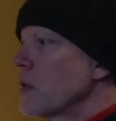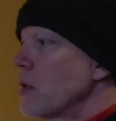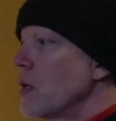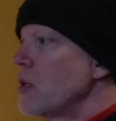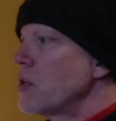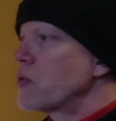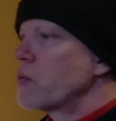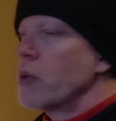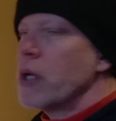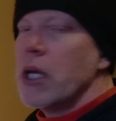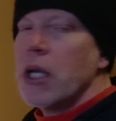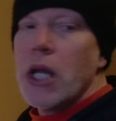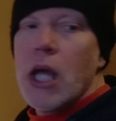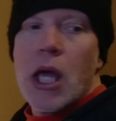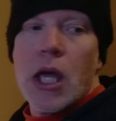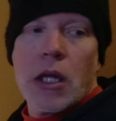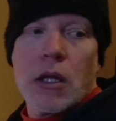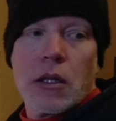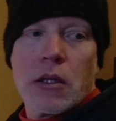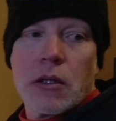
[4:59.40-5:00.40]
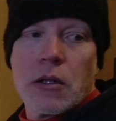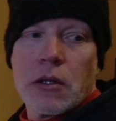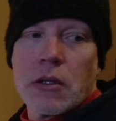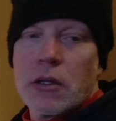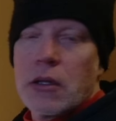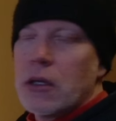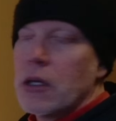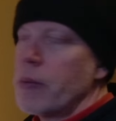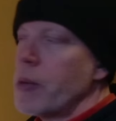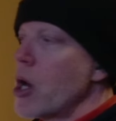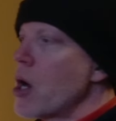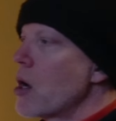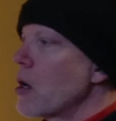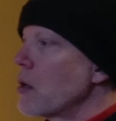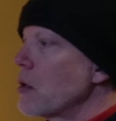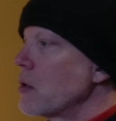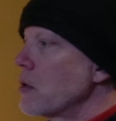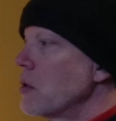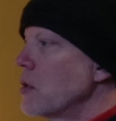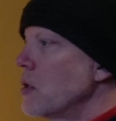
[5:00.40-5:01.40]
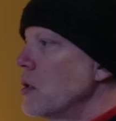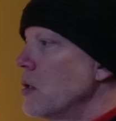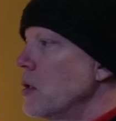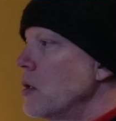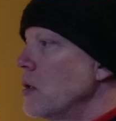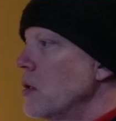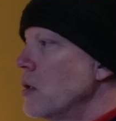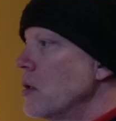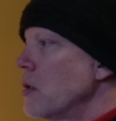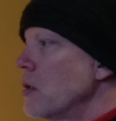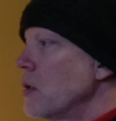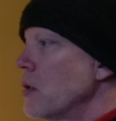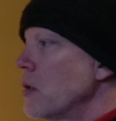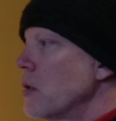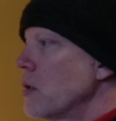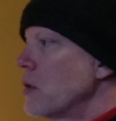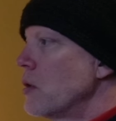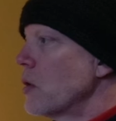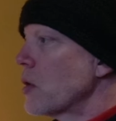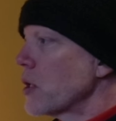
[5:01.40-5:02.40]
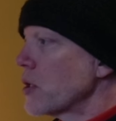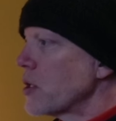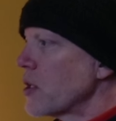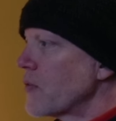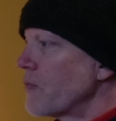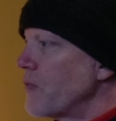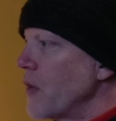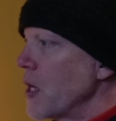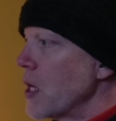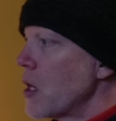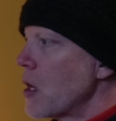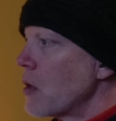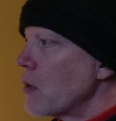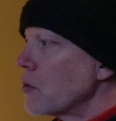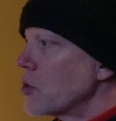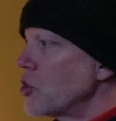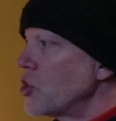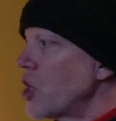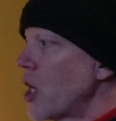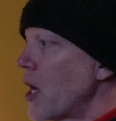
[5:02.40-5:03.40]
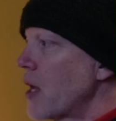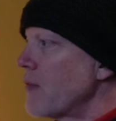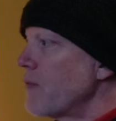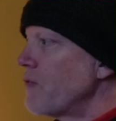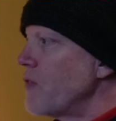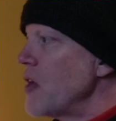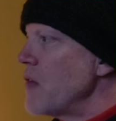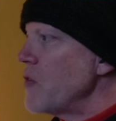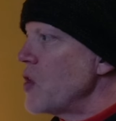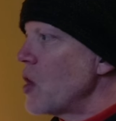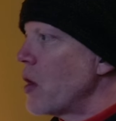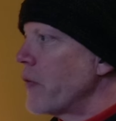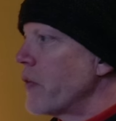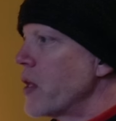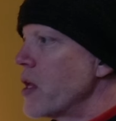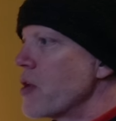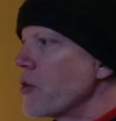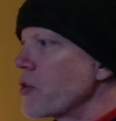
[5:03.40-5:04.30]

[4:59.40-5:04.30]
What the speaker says: Hey, sweetie, come here. Look at this video. Chad and Fifi on the